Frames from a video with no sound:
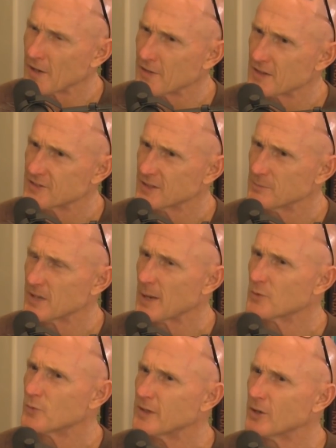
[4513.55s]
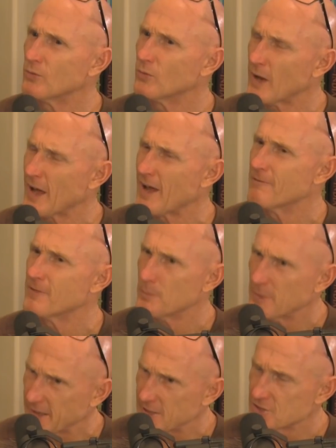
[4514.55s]
I think sometimes we don't have the
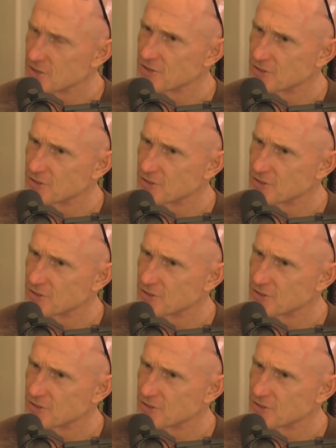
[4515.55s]
patience